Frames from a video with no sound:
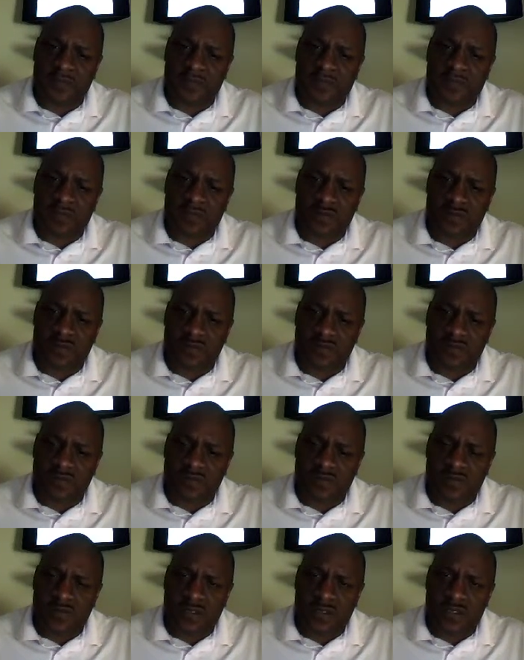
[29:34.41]

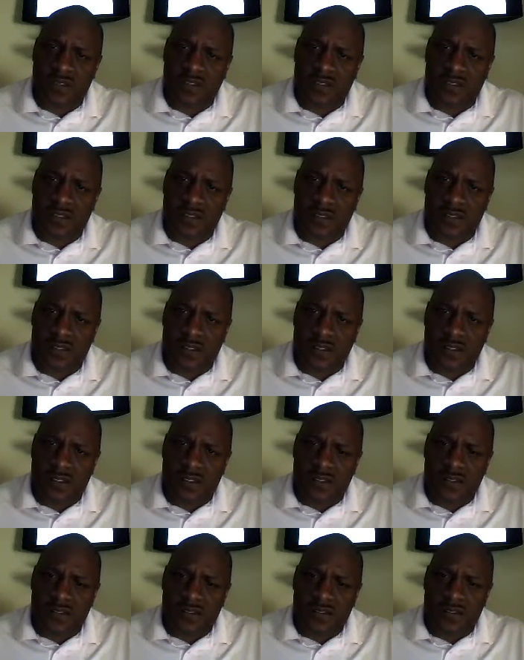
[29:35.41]

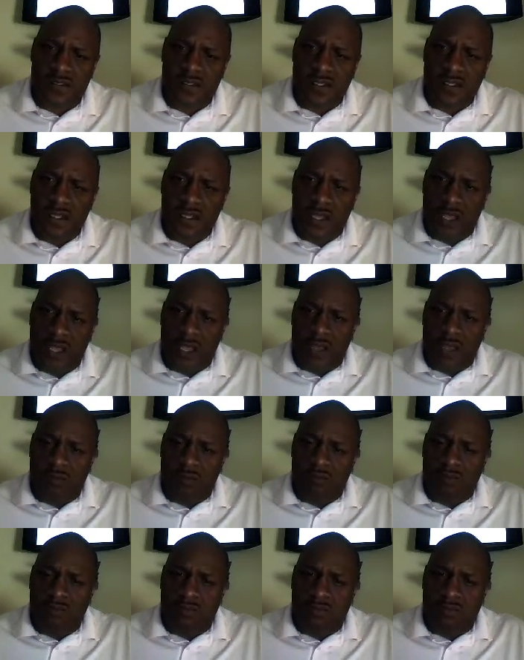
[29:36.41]
[no speech]